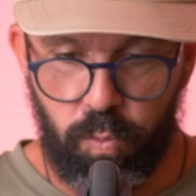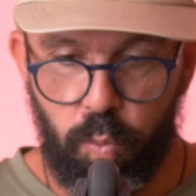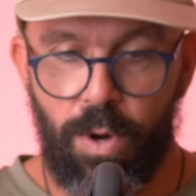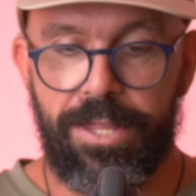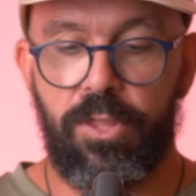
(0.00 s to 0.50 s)

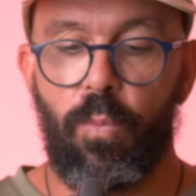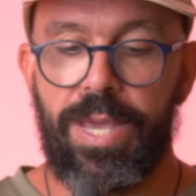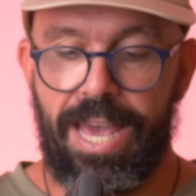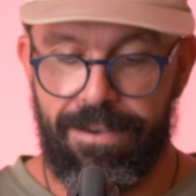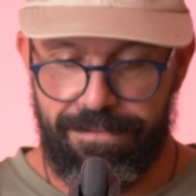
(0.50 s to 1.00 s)
What do
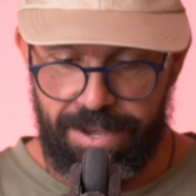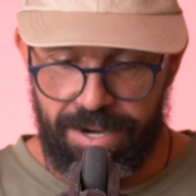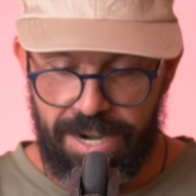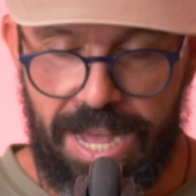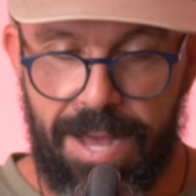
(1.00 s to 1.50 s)
we have
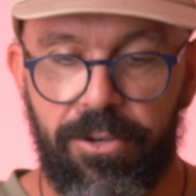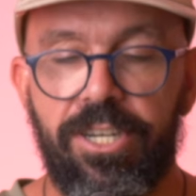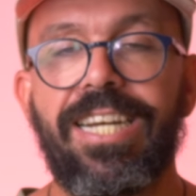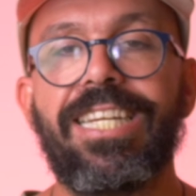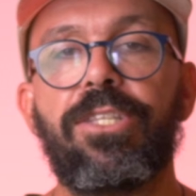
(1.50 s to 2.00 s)
here? I'm going
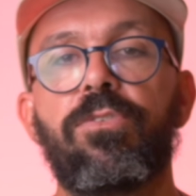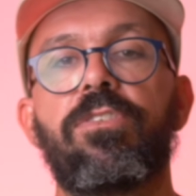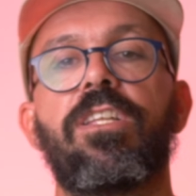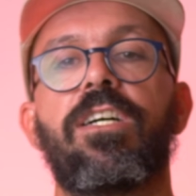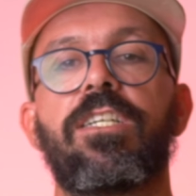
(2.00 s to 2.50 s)
to need to
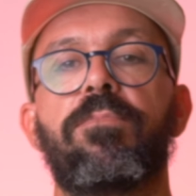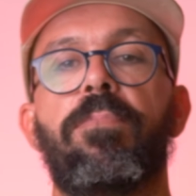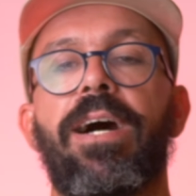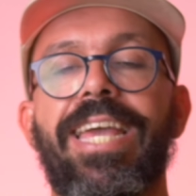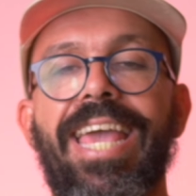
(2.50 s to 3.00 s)
start
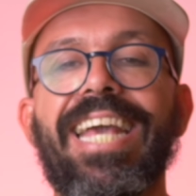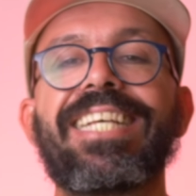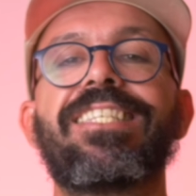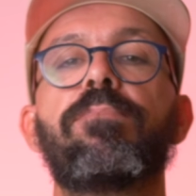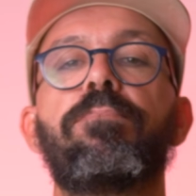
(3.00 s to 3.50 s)
by
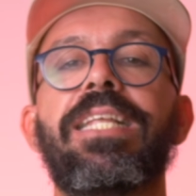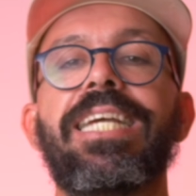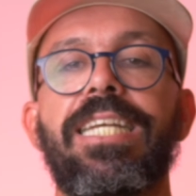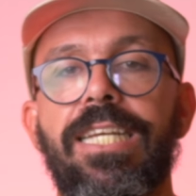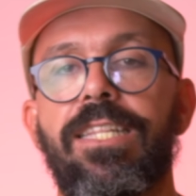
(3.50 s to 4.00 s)

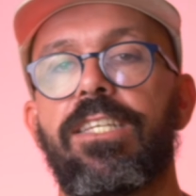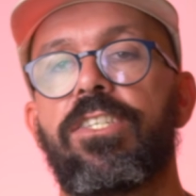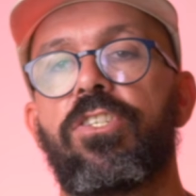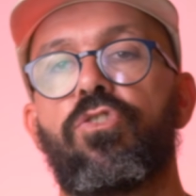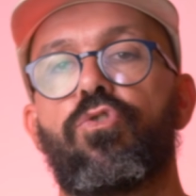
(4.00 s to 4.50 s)
explaining the
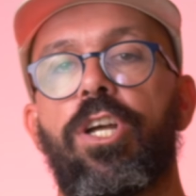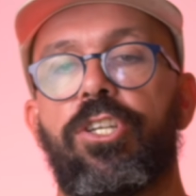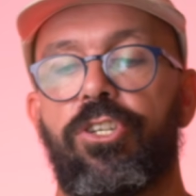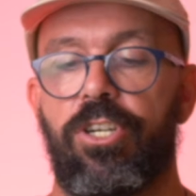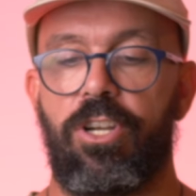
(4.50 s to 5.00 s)

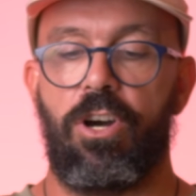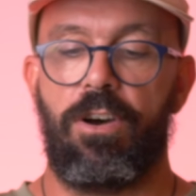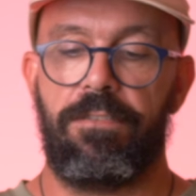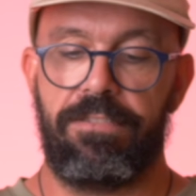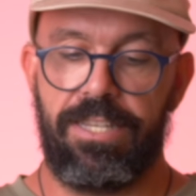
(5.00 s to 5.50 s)
structure
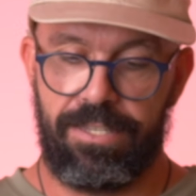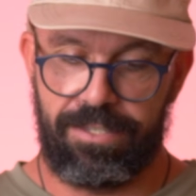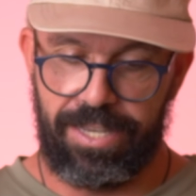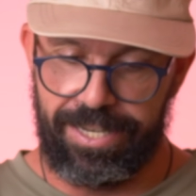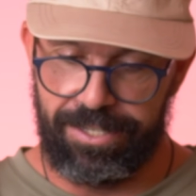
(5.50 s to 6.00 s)
of this
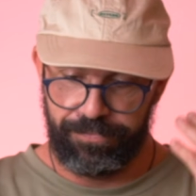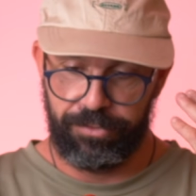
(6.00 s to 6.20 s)
skate.